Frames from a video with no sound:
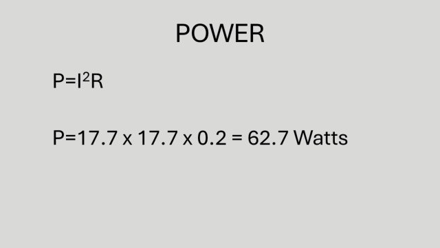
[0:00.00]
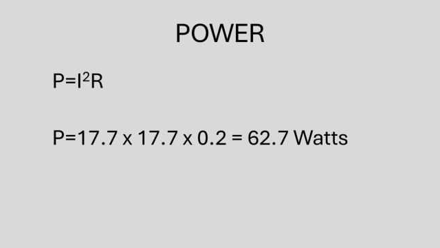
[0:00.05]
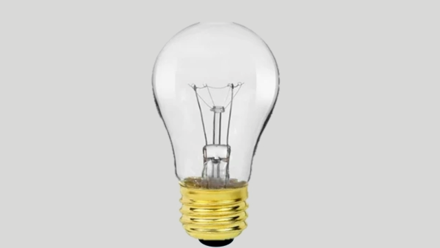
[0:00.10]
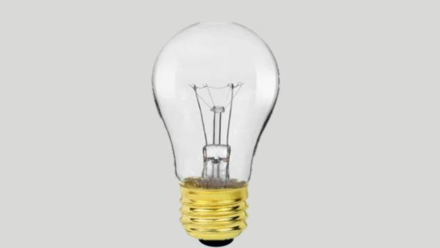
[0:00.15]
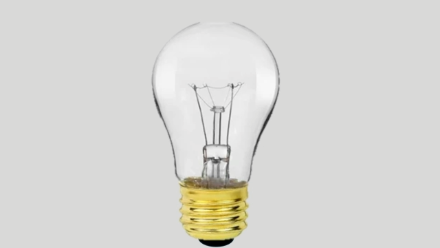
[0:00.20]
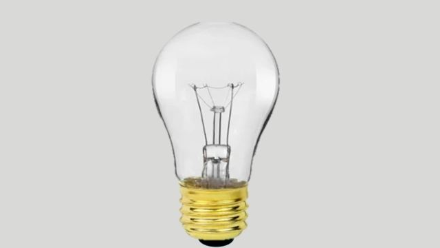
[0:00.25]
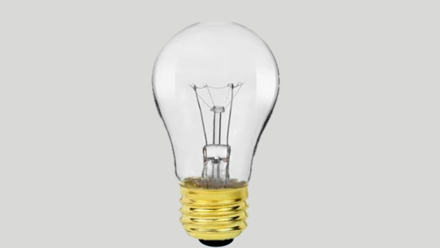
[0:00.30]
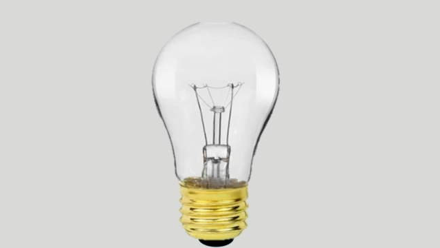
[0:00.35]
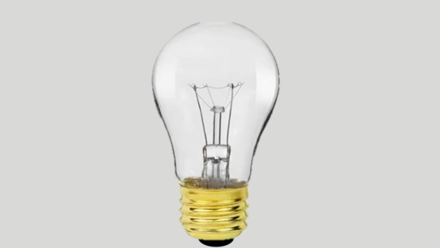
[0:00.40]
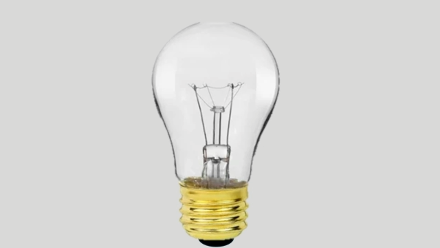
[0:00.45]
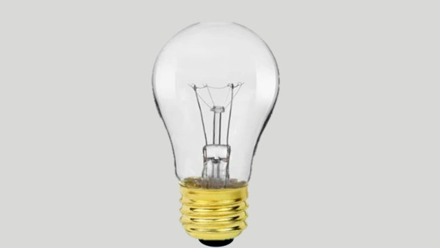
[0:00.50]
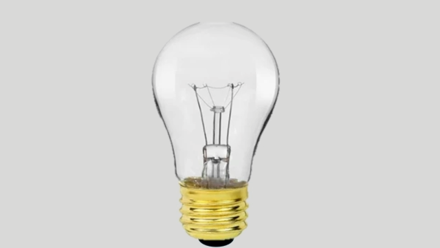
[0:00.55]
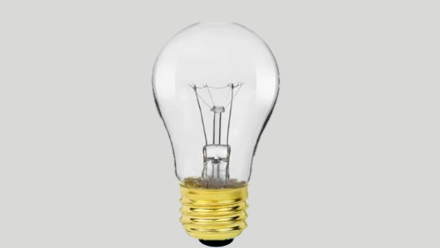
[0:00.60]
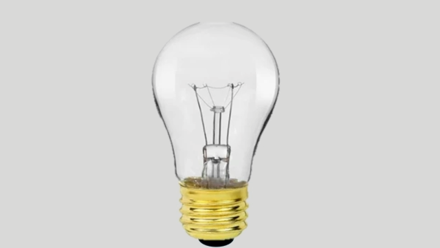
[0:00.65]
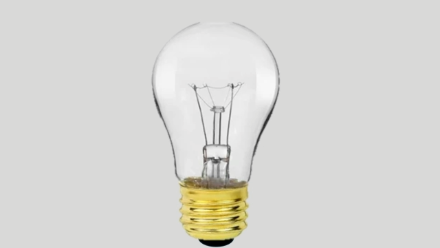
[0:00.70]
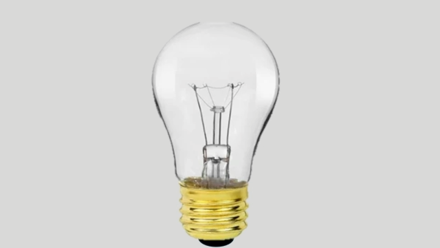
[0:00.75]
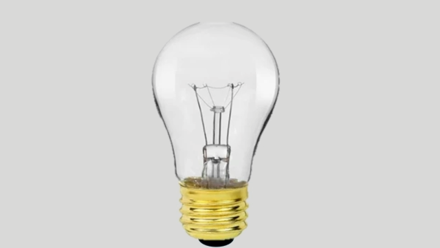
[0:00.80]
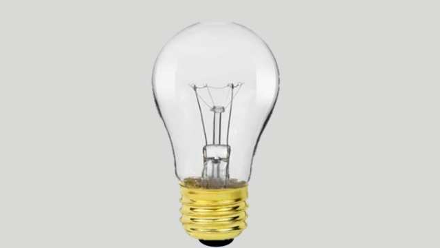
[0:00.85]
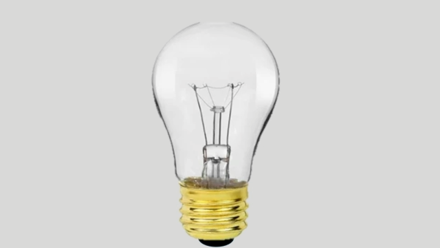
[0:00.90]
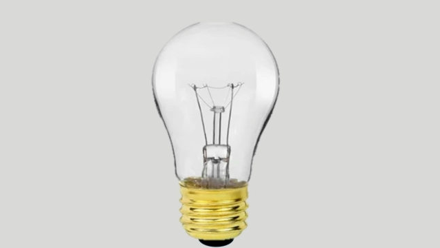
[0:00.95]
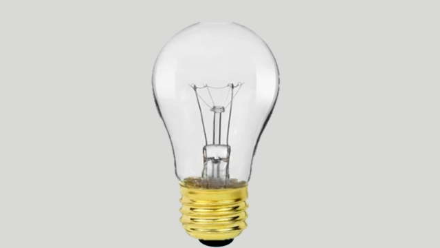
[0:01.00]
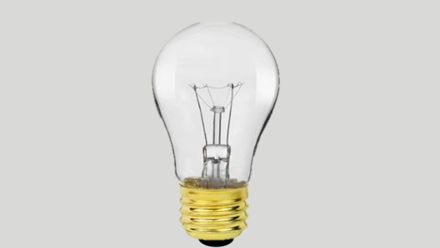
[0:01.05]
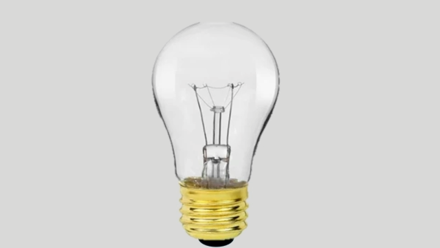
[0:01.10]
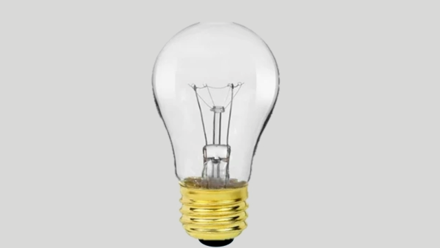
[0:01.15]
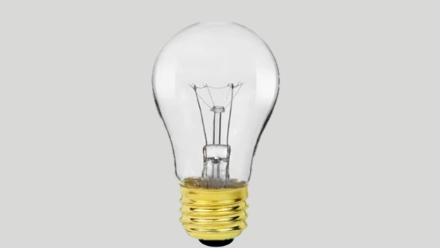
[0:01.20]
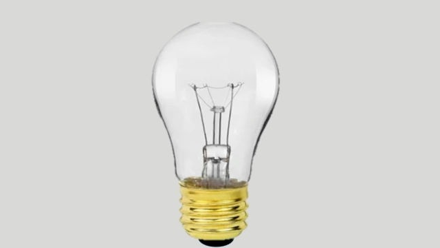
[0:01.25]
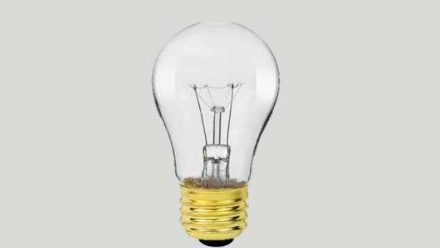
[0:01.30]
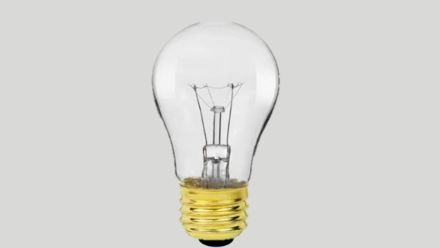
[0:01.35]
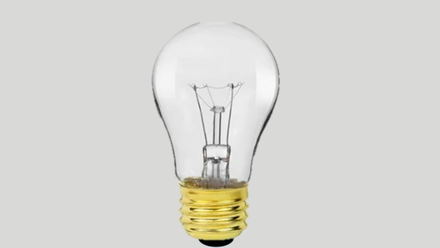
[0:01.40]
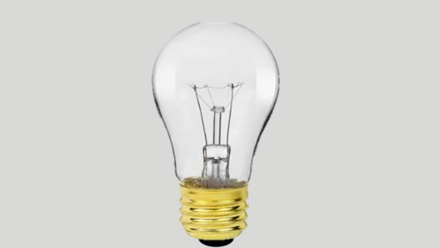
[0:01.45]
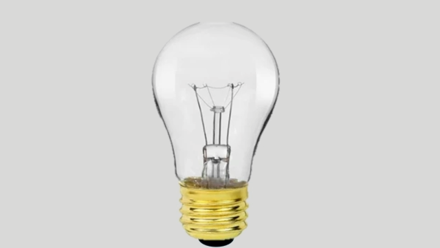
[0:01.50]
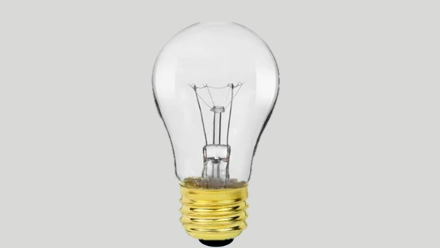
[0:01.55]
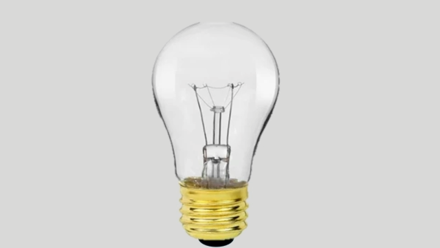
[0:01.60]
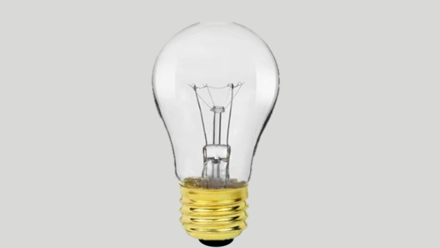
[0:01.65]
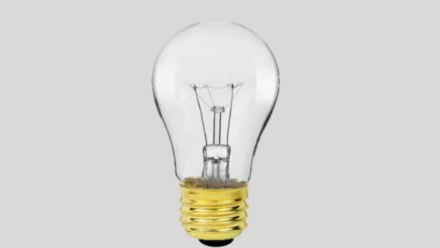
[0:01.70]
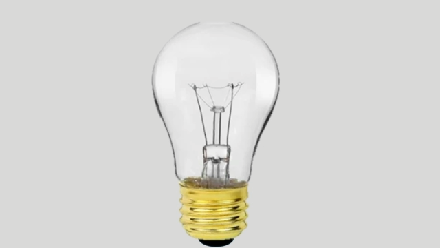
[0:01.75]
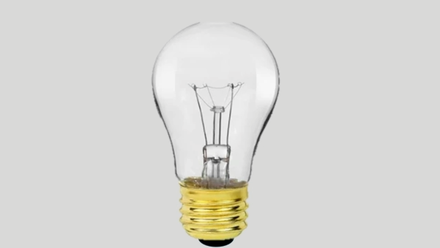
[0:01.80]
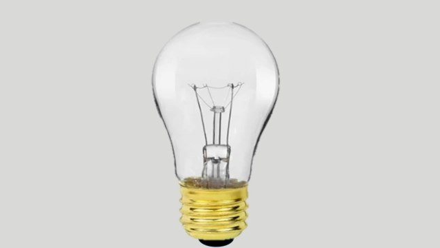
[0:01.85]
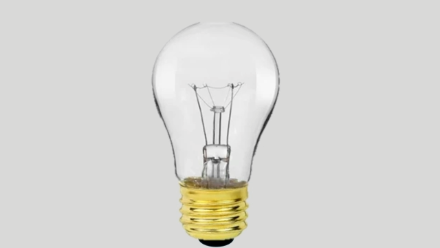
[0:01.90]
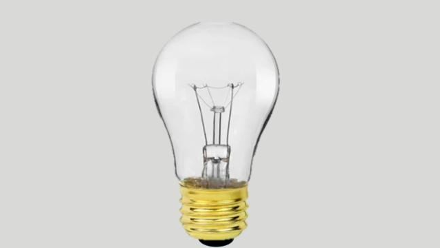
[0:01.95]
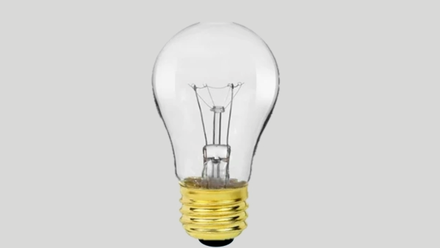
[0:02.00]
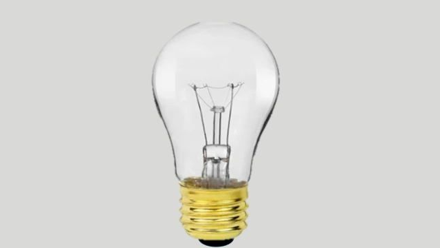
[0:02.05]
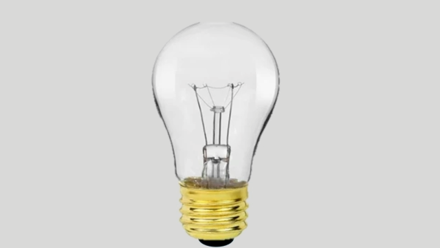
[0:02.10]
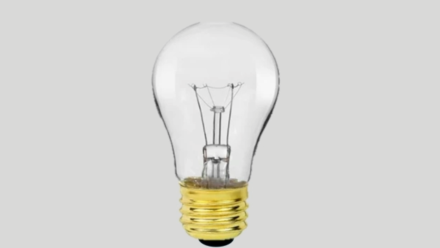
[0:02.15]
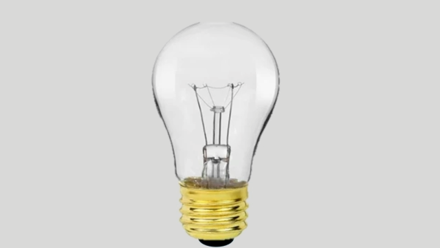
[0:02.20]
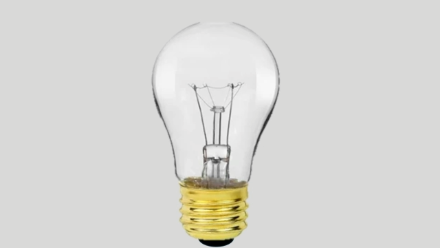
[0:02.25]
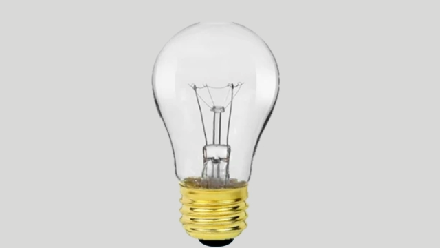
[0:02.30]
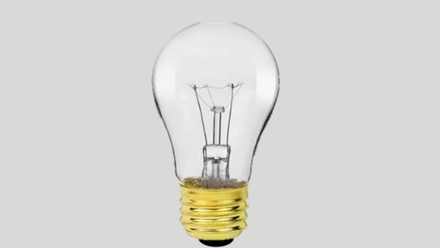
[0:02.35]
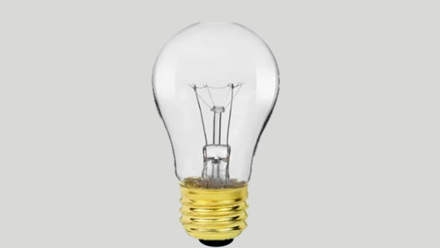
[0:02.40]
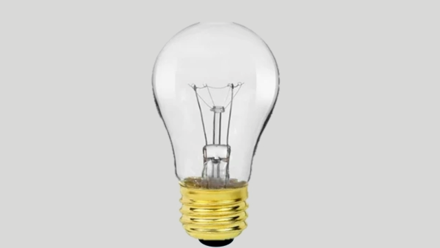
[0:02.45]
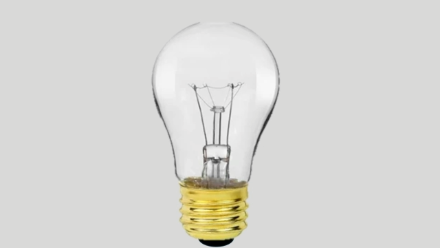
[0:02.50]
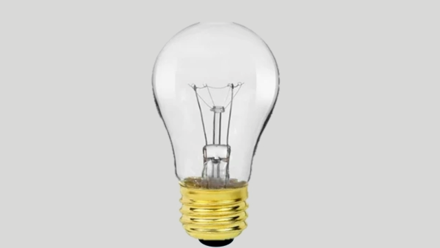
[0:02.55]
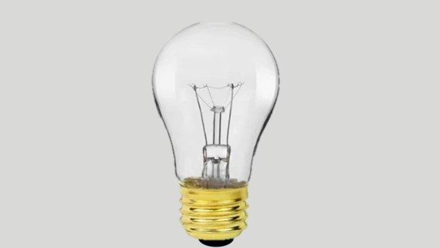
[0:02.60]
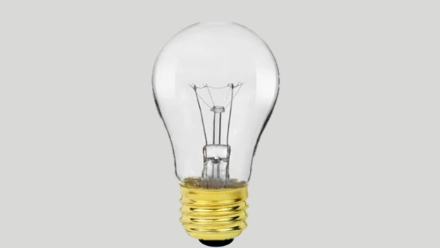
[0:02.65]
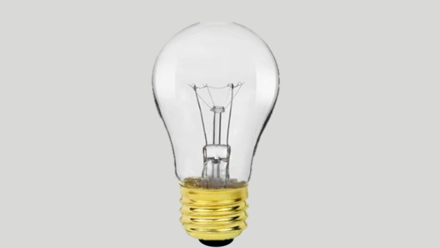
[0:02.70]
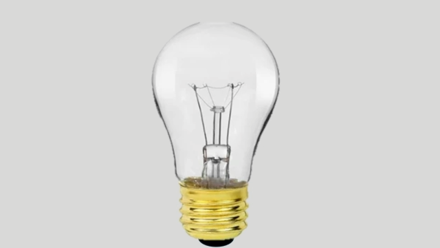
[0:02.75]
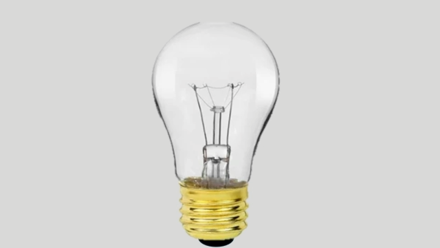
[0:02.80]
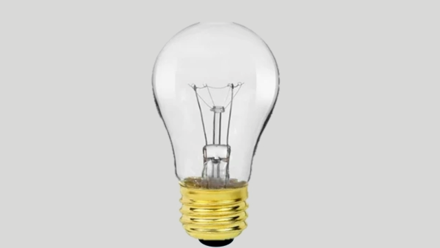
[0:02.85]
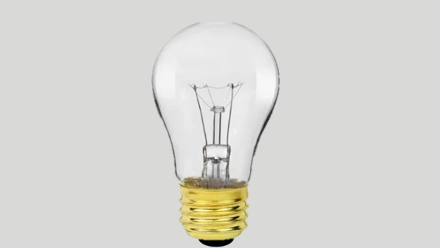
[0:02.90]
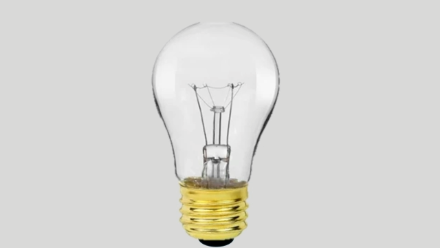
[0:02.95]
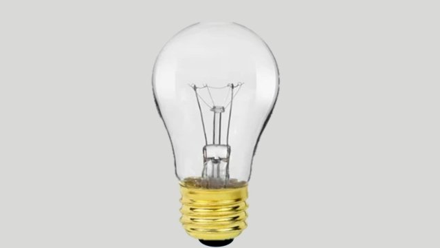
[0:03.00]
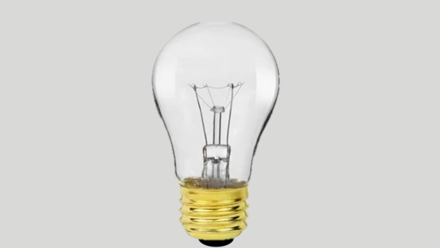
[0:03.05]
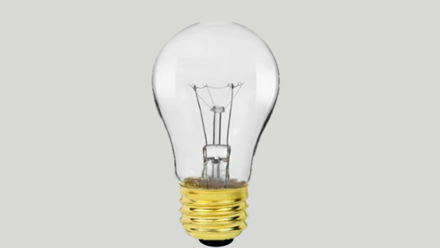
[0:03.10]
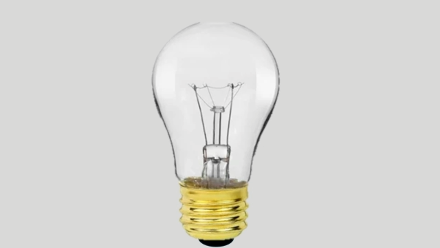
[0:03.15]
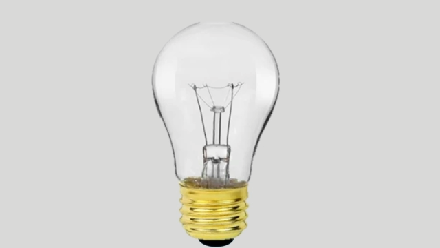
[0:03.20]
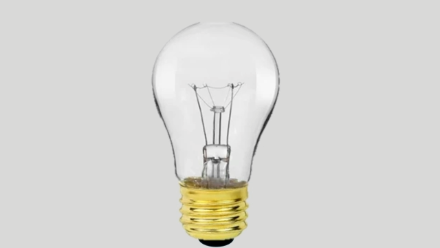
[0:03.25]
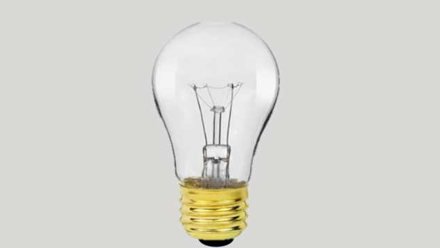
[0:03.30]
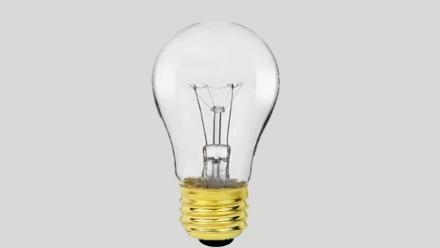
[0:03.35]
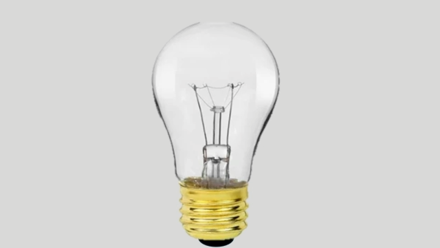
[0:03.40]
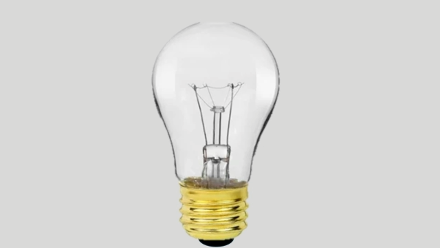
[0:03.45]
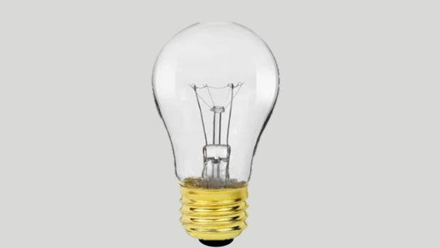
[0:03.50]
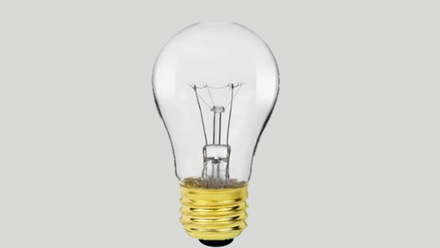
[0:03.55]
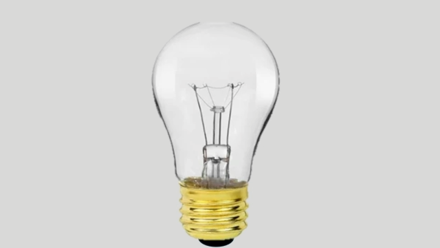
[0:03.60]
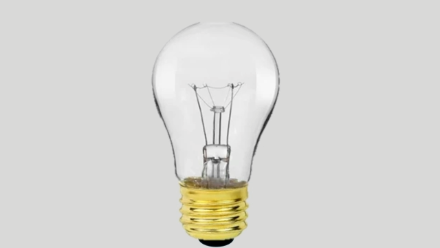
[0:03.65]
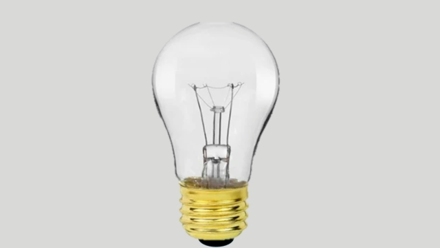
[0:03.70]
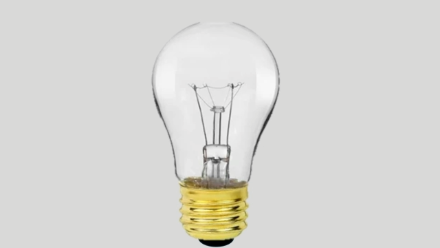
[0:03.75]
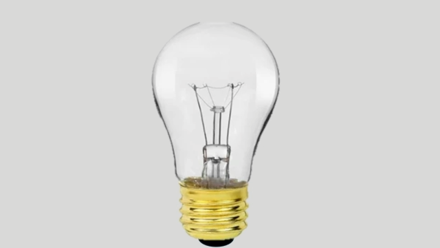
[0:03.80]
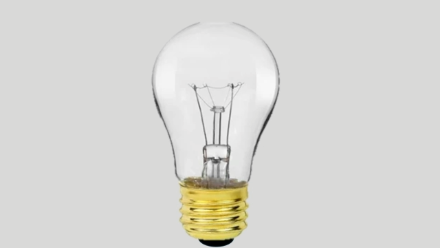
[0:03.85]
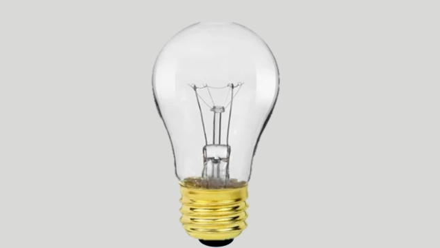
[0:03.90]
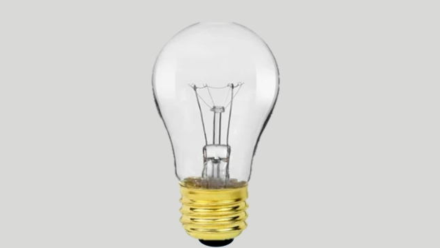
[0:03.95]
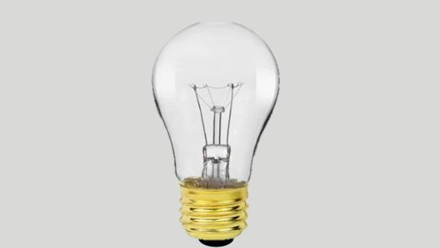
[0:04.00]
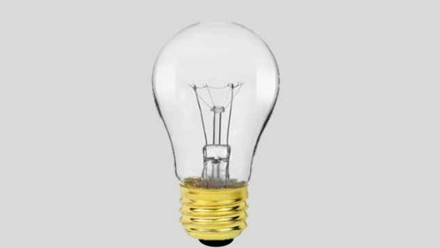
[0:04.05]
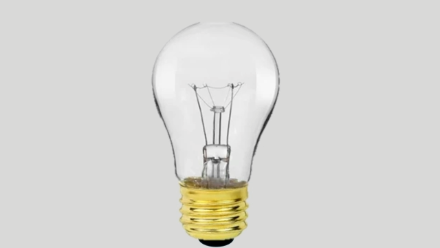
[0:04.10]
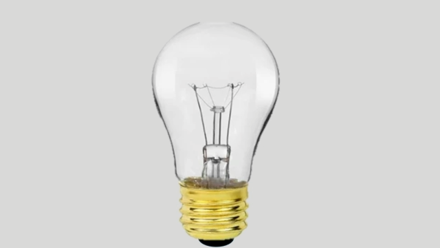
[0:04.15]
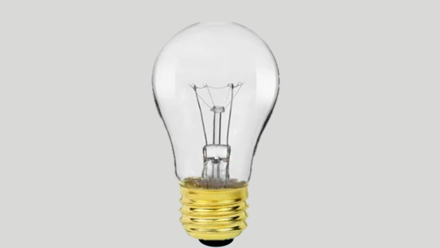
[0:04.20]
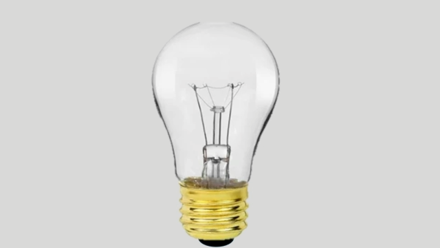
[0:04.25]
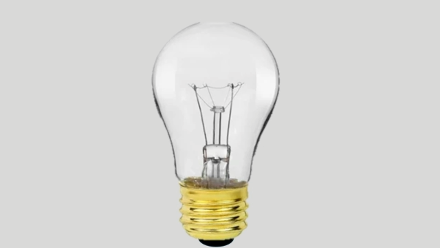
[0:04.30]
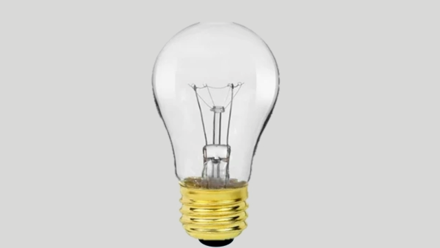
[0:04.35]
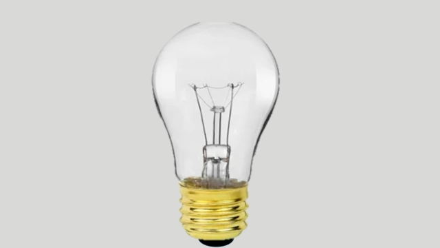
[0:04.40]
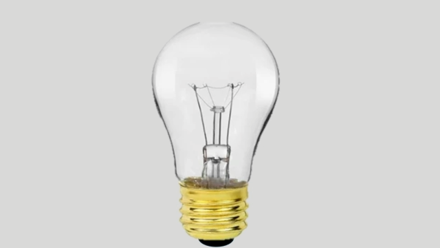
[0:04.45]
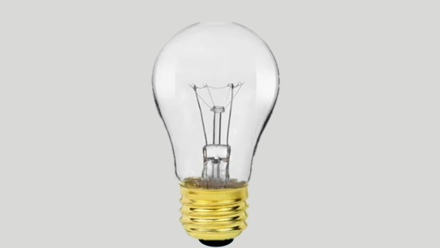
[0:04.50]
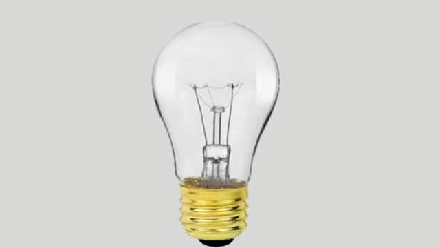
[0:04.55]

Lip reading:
[unreadable: no face in view]